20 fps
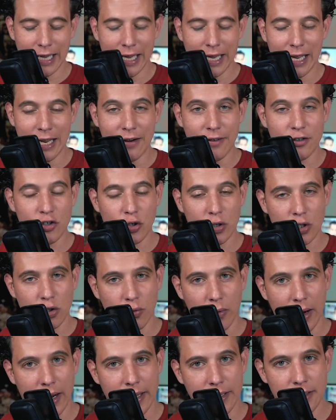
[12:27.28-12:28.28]
interest
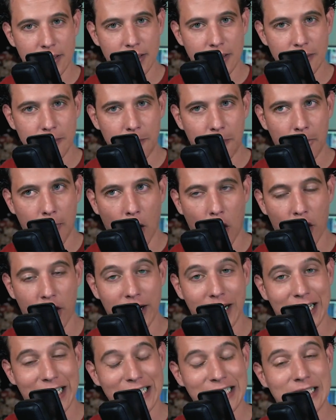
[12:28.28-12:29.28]
rates are
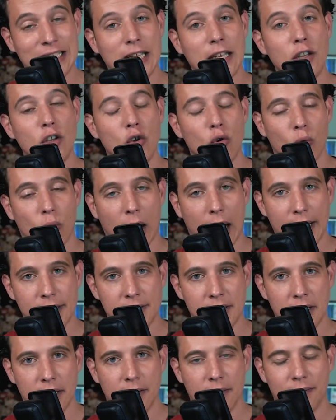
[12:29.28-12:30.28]
going to continue
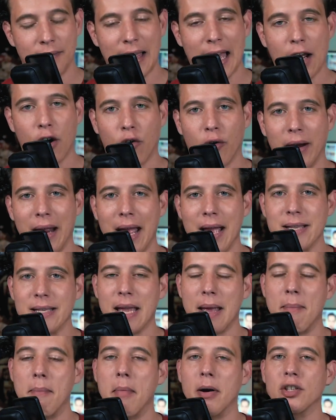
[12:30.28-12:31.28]
rising, that creates
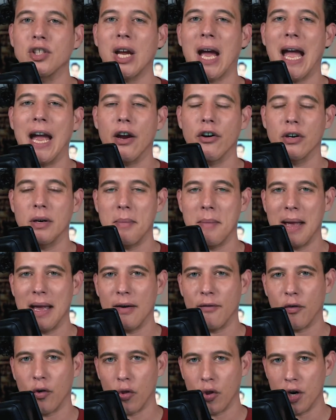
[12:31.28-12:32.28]
a much higher
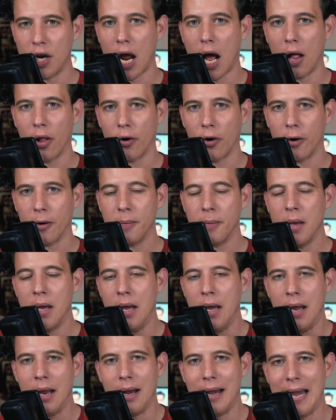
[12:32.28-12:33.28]
demand for the dollar.
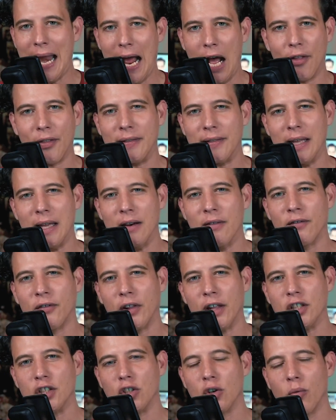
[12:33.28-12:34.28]
Now that the
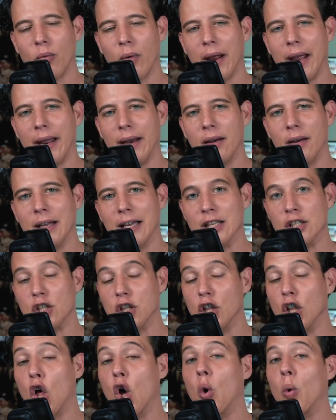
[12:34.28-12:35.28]
inflation rate is
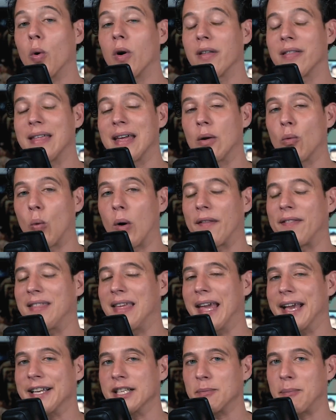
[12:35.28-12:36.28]
lower than what
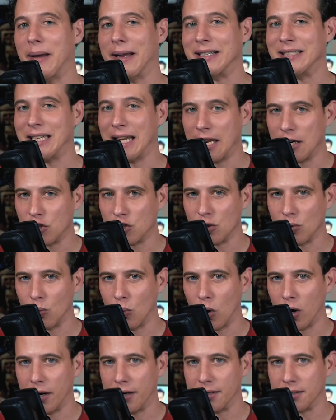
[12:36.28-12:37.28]
the expectation
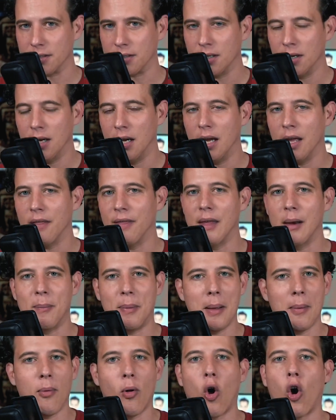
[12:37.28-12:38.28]
was, then
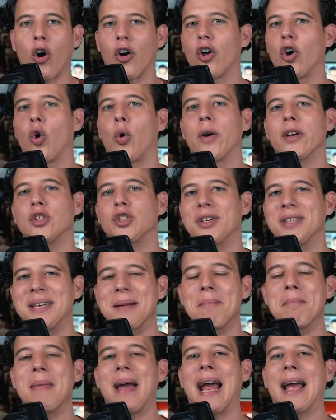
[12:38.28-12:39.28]
people aren't going to
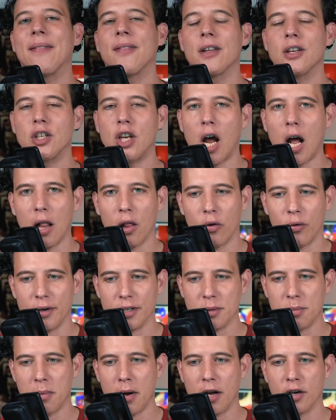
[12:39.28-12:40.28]
demand the dollar
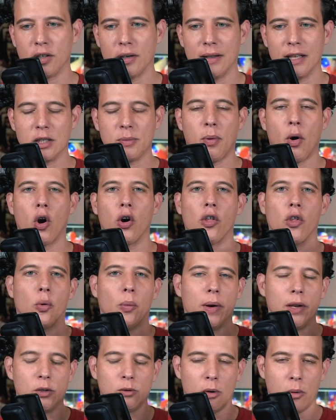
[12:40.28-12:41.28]
as much, and that's part of the
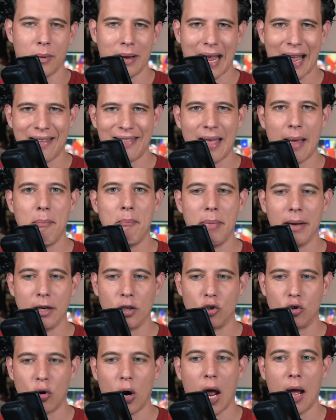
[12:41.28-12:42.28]
reason why we had that
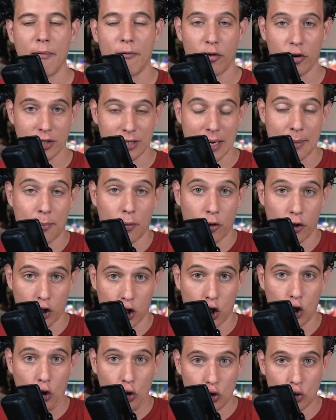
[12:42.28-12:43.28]
big drop. For example, the
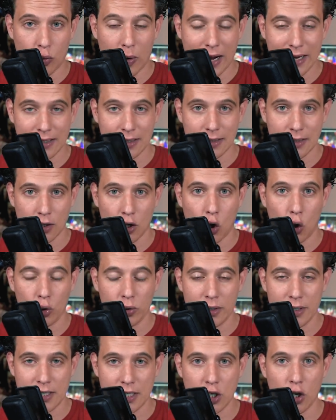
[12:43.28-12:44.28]
huge rises in
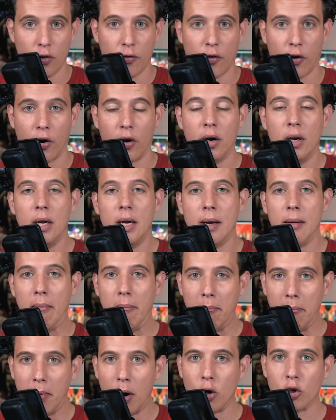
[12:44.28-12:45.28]
gold and silver.
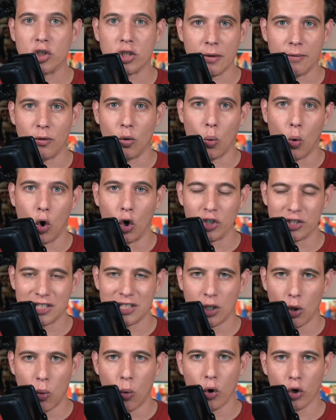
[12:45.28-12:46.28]
Most of the world
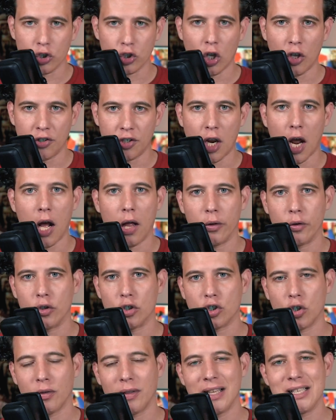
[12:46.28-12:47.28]
still works on
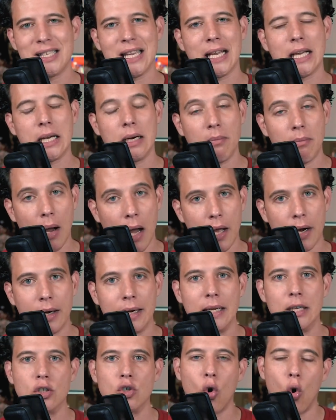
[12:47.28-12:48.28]
dollars, so things like
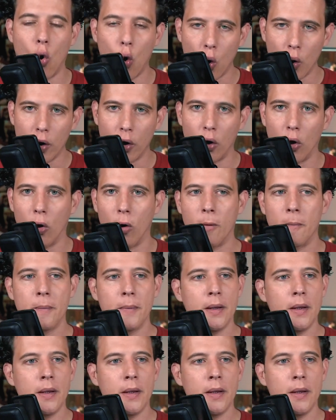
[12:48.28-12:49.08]
commodities, oil,